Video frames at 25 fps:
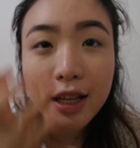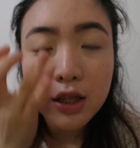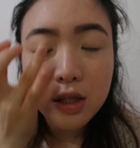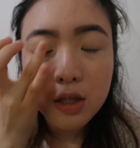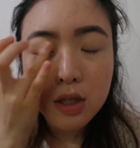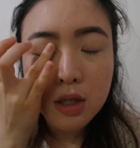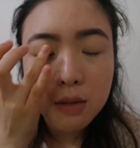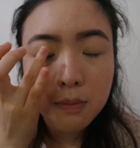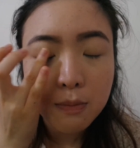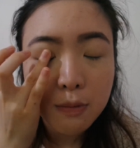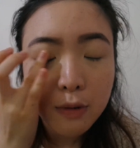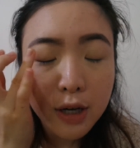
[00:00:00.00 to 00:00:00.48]
It's
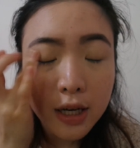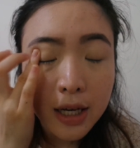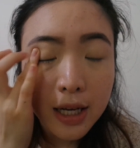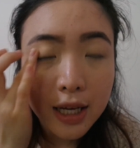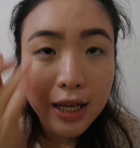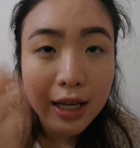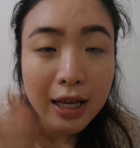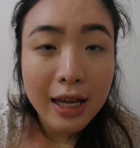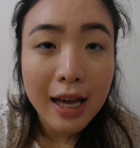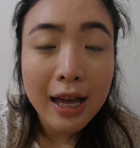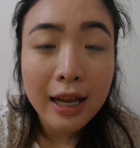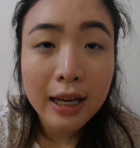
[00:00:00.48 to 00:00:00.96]
just
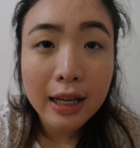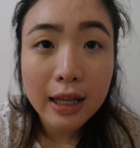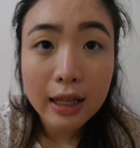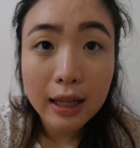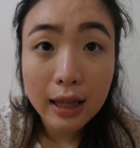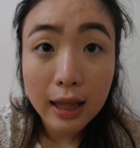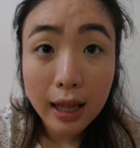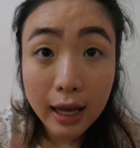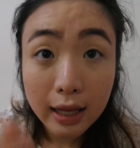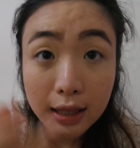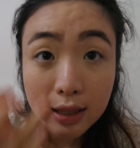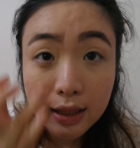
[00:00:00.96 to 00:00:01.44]
pretty and
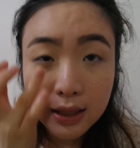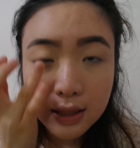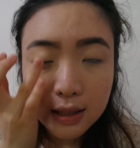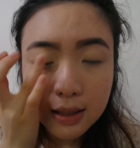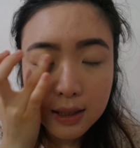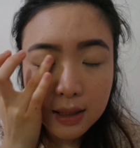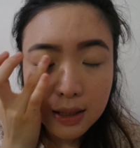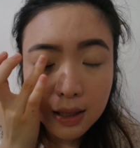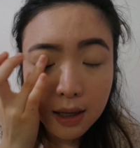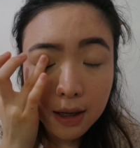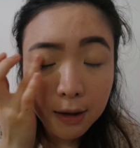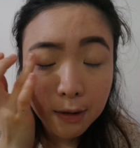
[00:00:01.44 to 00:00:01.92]
it
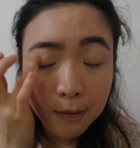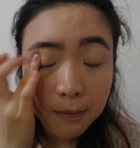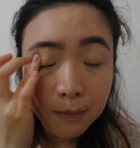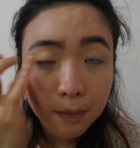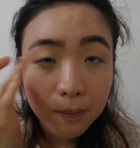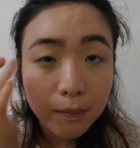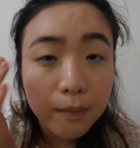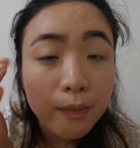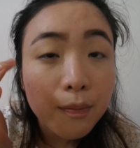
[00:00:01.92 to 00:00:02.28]
lightens up